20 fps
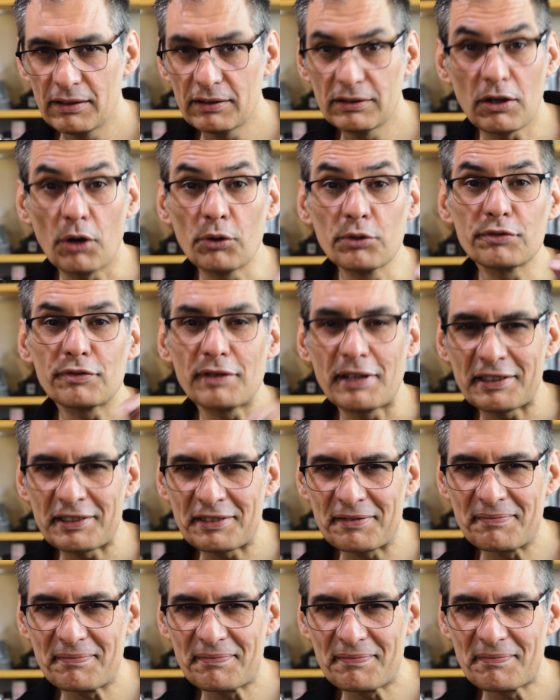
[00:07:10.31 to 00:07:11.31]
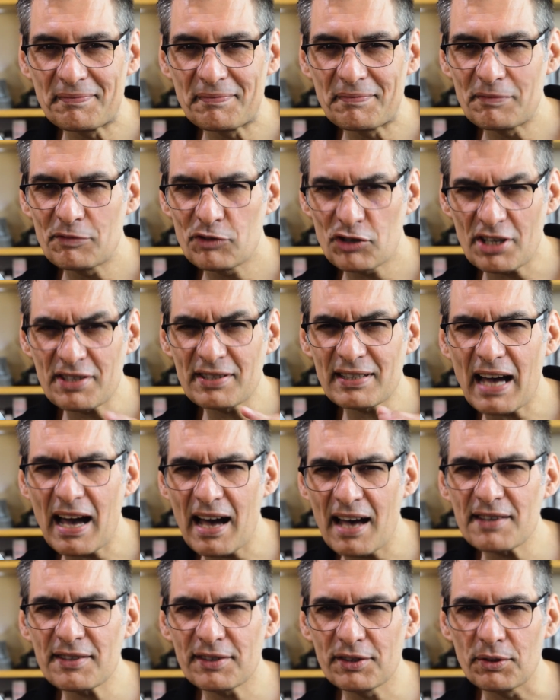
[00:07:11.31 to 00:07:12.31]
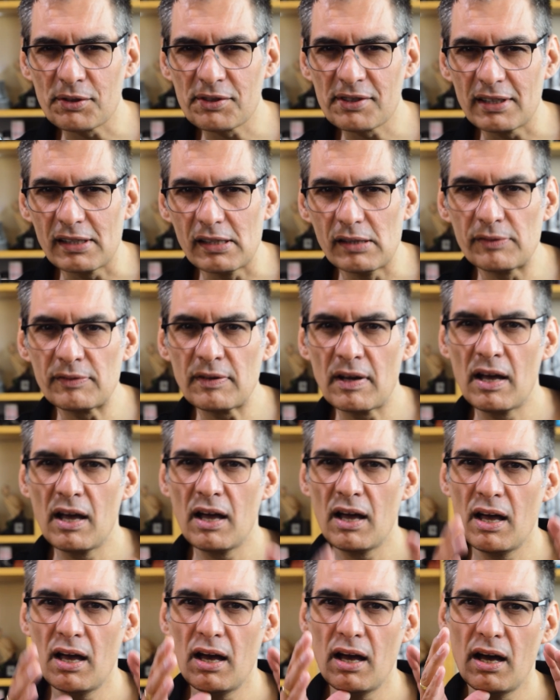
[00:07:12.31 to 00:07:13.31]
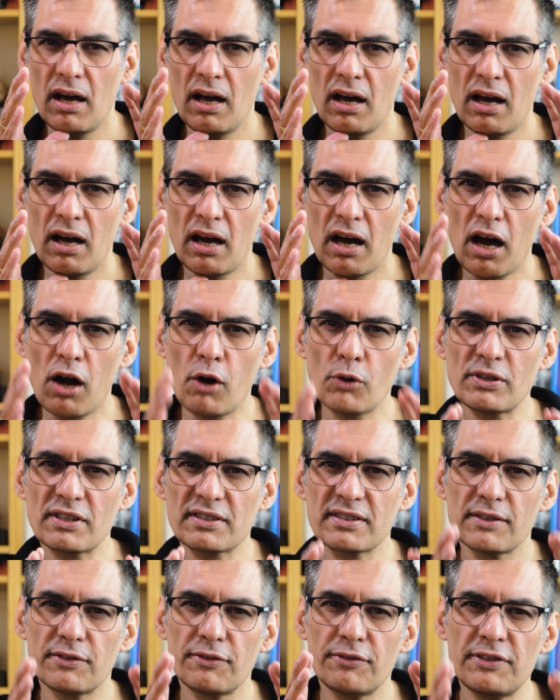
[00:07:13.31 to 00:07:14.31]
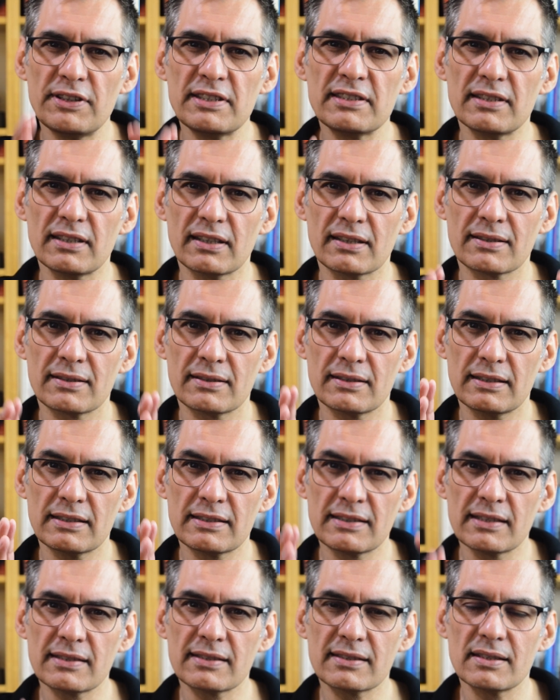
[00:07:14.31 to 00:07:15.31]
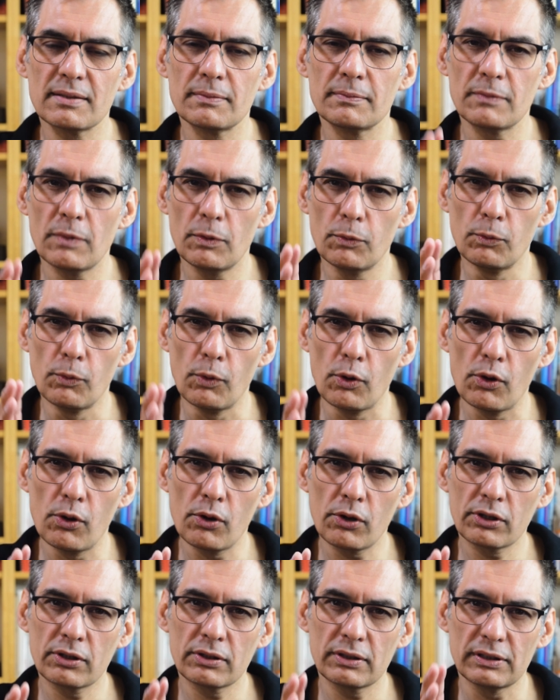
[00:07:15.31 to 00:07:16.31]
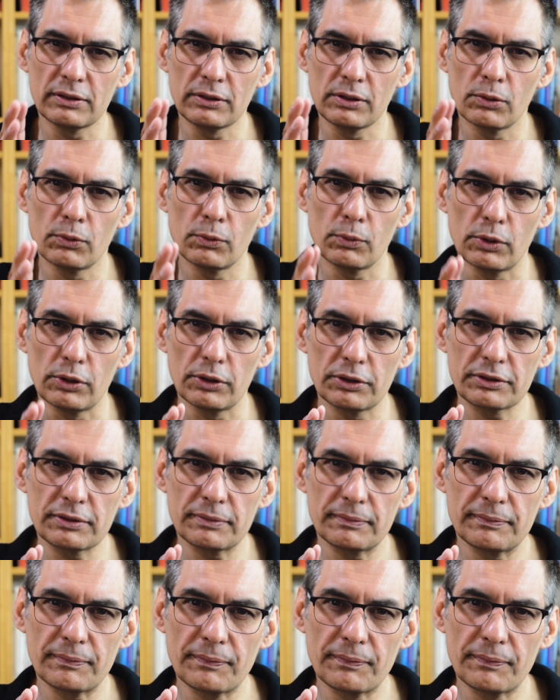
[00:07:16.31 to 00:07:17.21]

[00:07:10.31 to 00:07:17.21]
Don't fret. Just ask yourself, how does the physics system work in your world?